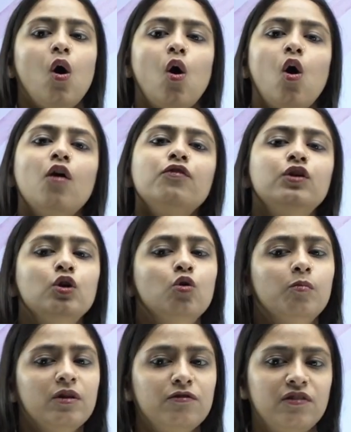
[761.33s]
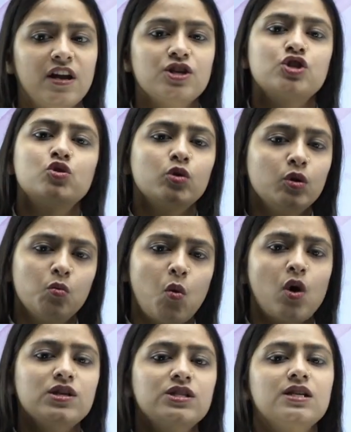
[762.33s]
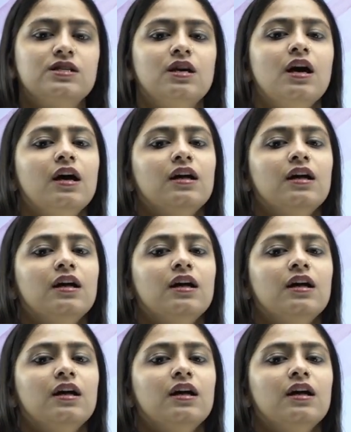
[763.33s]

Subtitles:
of human flesh. Do you want it?